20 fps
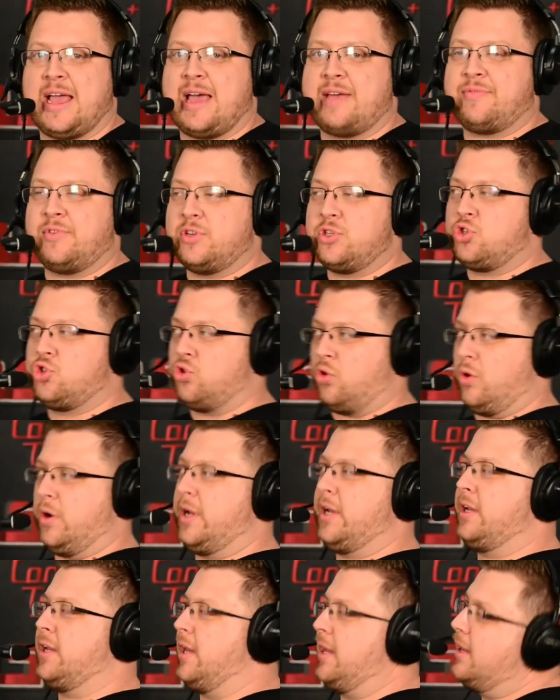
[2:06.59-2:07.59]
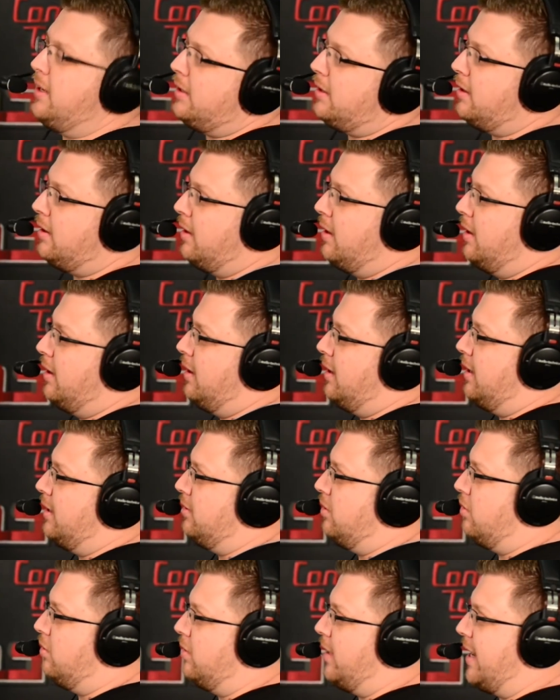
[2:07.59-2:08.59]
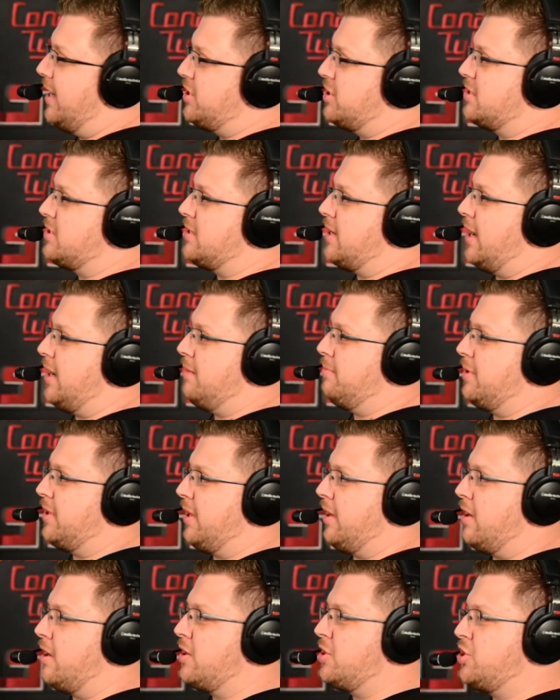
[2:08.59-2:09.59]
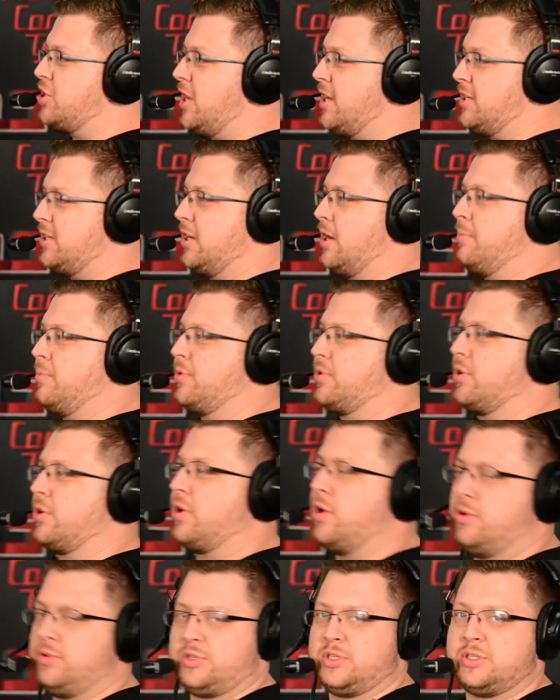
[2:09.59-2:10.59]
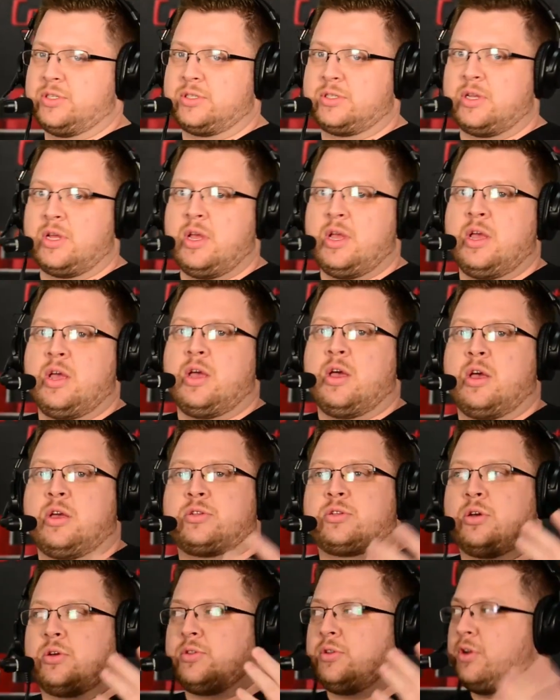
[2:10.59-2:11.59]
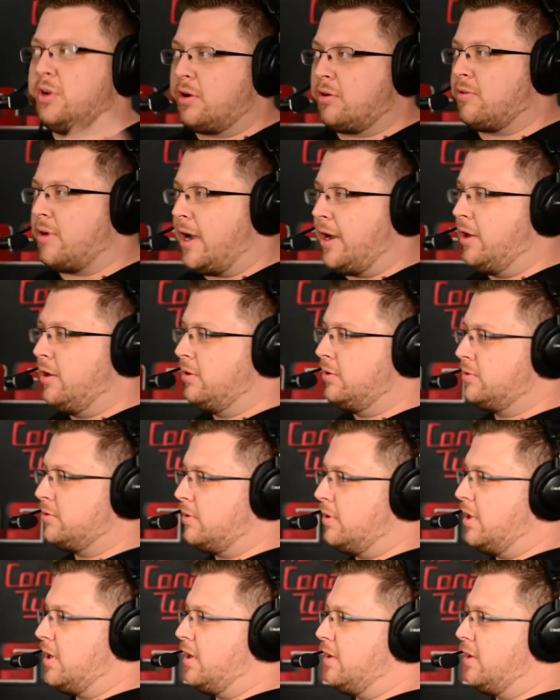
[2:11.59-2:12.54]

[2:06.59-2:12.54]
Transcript: haven't joined in the whole agent signing, but they are changing up with their coaches. So New York Rhinos,